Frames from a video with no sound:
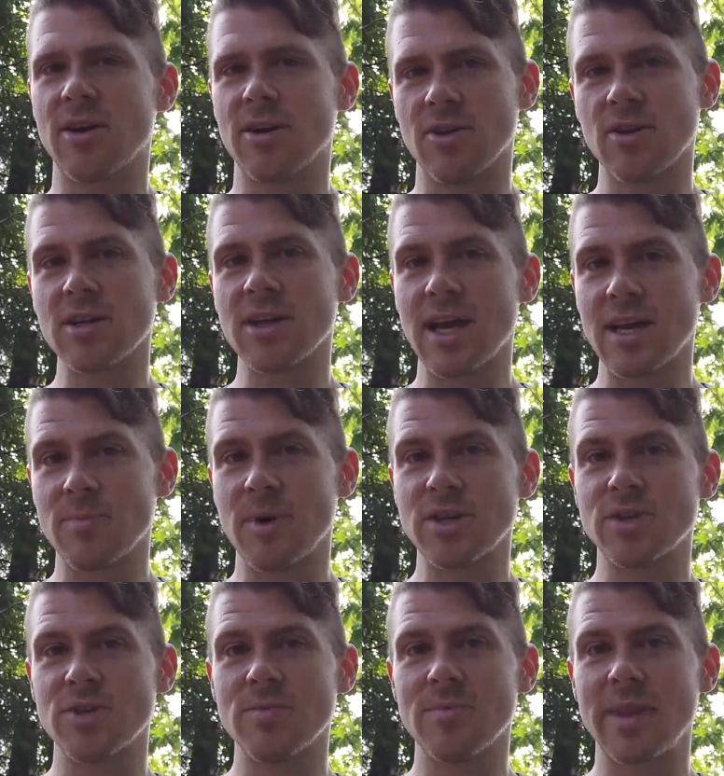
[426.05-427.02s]
a lookalike
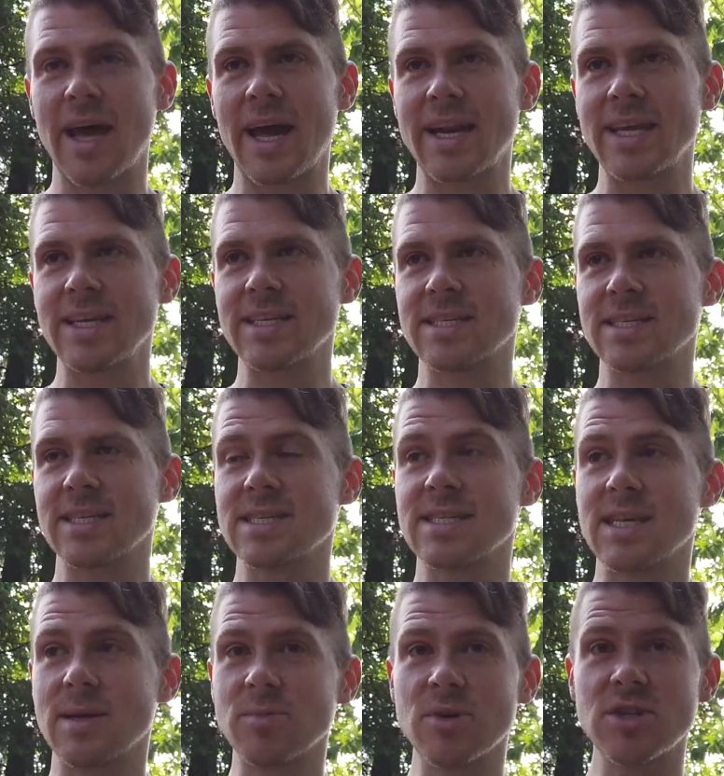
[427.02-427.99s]
mushroom that is
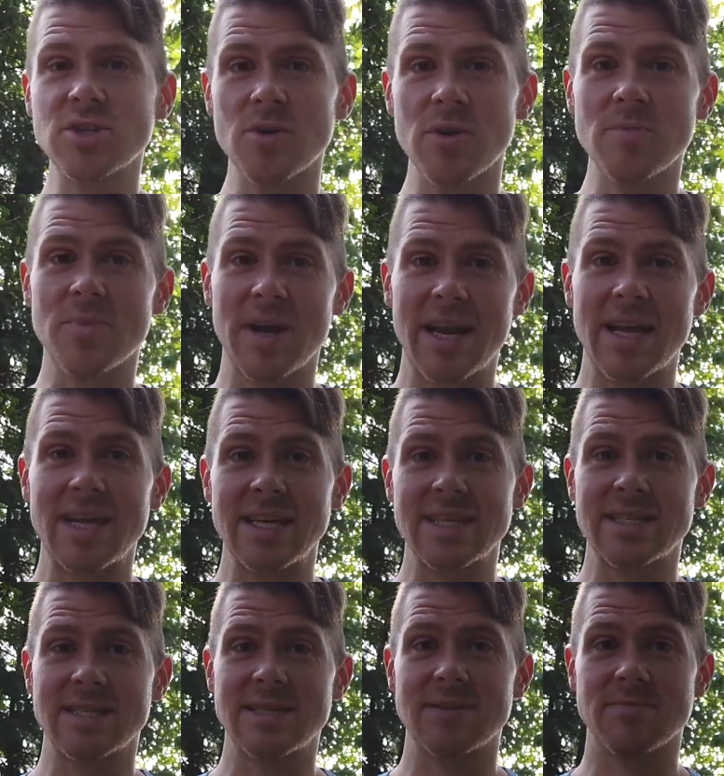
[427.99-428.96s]
similar to it but
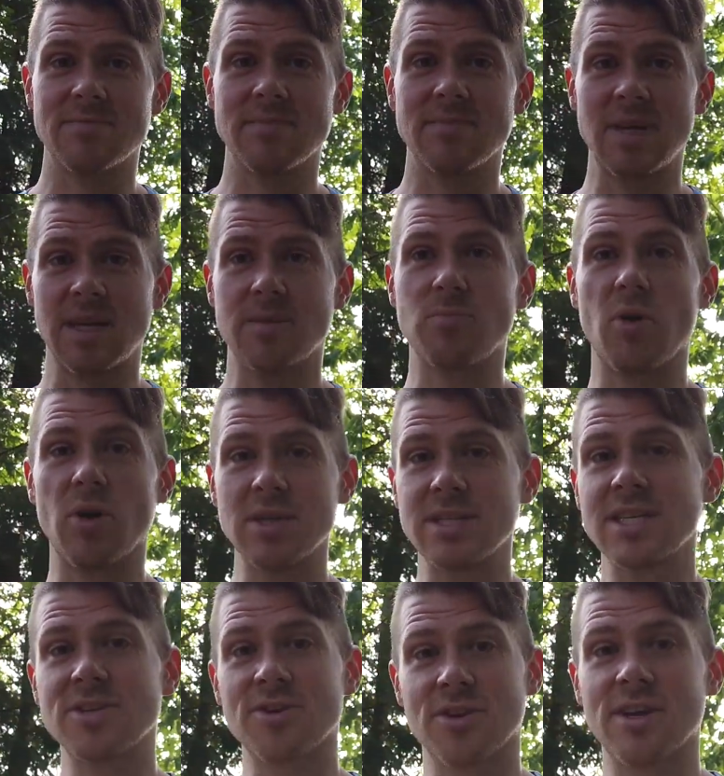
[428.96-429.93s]
is like
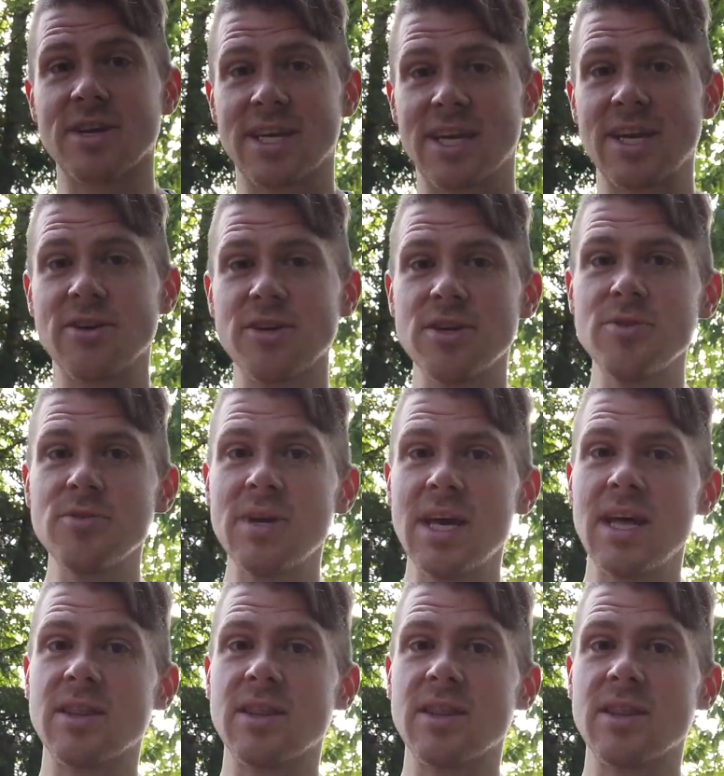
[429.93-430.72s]
poisonous or could kill you,